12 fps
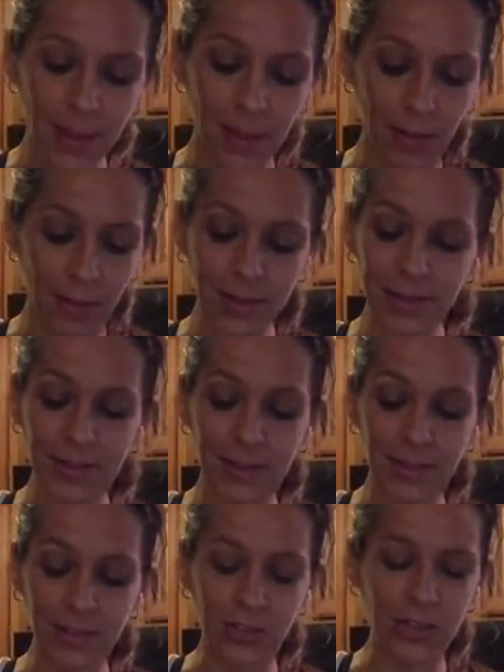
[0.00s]
It looks
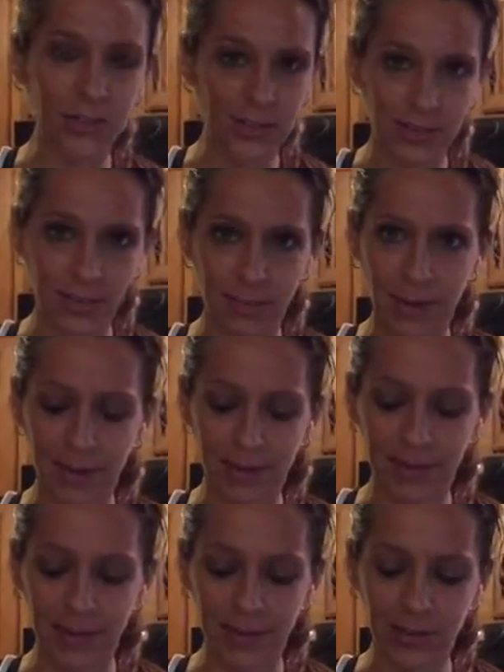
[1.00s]
delicious, it
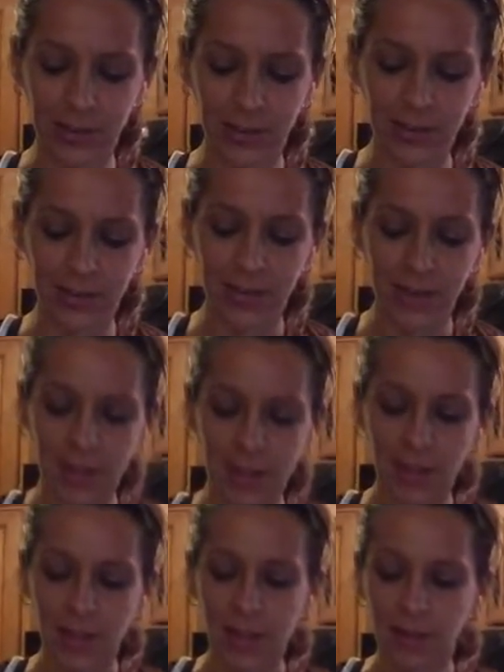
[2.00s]
smells delicious.
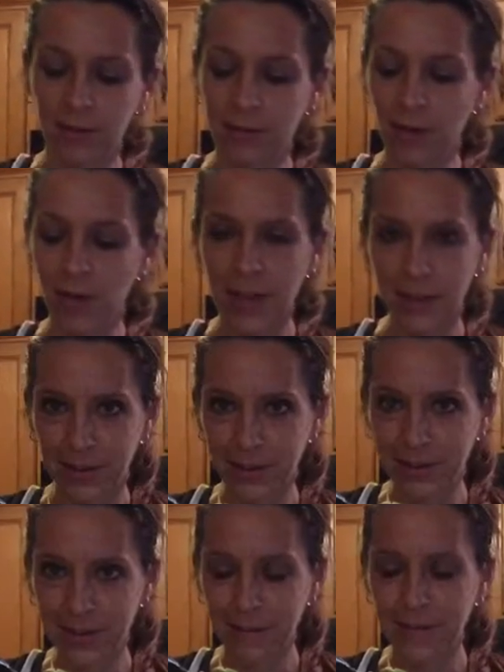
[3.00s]
There's all that
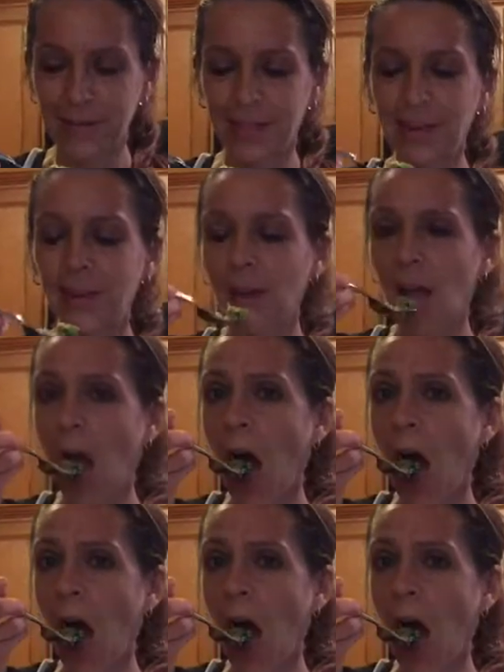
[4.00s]
good stuff in there.